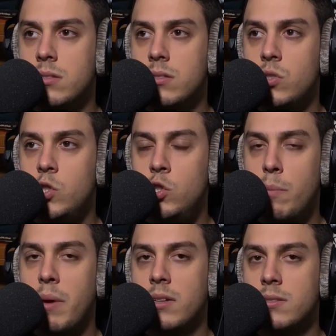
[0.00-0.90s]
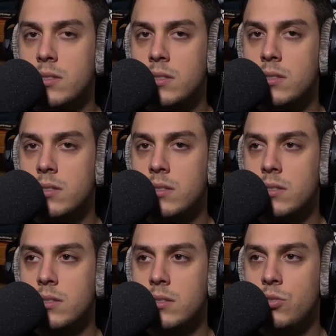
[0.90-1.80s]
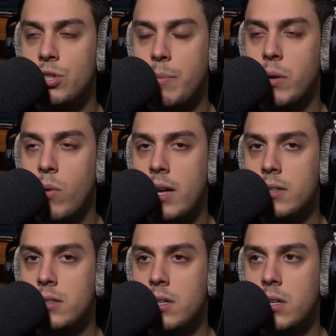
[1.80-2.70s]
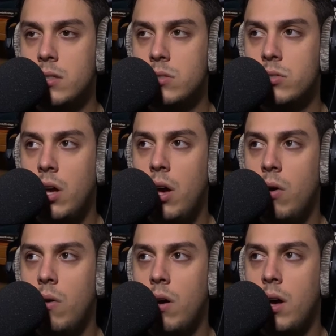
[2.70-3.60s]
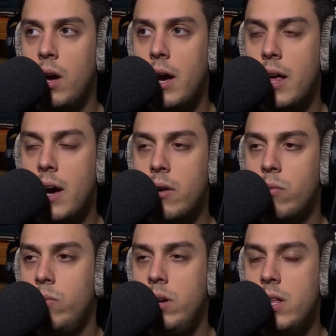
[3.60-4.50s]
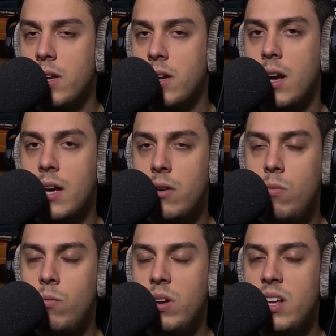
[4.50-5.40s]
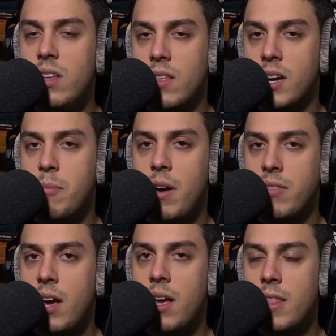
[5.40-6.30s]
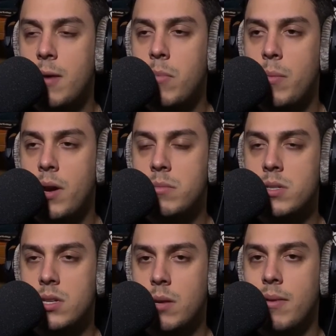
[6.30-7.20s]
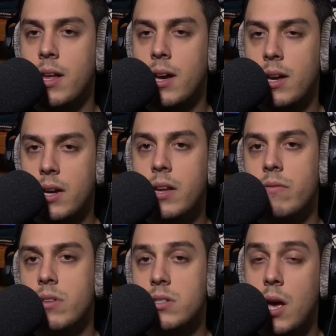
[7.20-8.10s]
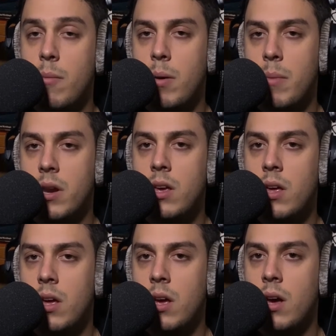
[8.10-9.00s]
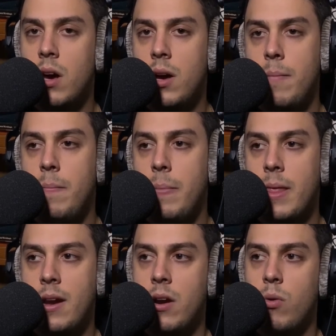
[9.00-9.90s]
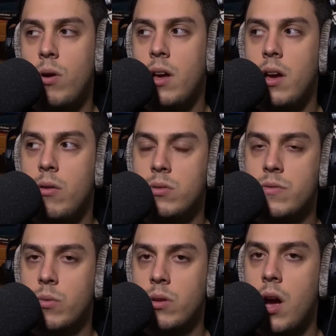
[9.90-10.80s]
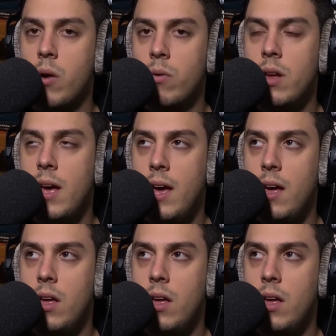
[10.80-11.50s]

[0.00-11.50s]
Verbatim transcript: Dripping. Dripping wet. So I, I don't really I don't really think about that in that moment. I'm just thinking about, like, I gave this guy my money, um, and I don't know why I always feel really awkward at